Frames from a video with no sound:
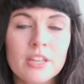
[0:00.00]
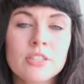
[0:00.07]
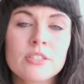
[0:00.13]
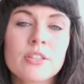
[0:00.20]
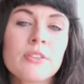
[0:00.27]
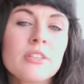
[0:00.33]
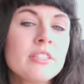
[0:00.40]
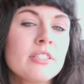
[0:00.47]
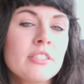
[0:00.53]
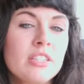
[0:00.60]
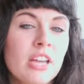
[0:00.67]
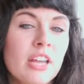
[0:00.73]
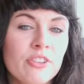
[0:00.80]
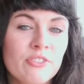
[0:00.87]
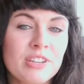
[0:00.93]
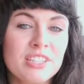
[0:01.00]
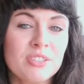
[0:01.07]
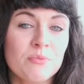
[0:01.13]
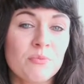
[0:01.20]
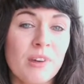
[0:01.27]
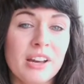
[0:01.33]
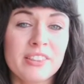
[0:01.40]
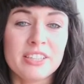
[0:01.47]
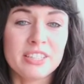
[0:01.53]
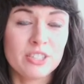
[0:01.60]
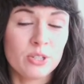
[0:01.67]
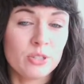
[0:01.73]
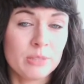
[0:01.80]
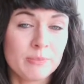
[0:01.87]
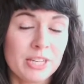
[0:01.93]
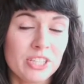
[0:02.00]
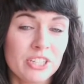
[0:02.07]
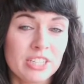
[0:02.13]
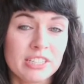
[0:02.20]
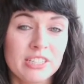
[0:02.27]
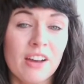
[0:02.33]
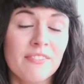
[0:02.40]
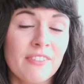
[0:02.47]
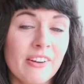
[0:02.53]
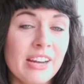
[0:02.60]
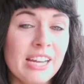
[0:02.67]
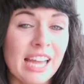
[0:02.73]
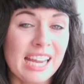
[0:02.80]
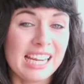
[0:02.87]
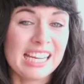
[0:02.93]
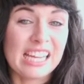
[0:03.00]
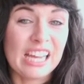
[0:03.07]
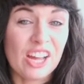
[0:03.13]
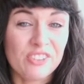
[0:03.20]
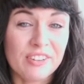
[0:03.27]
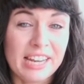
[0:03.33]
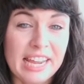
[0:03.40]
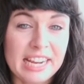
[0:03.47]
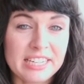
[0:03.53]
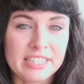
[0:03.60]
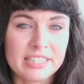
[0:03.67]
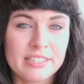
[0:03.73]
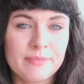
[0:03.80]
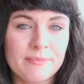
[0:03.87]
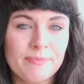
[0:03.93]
So this is another reason why these two species are very likely unrelated.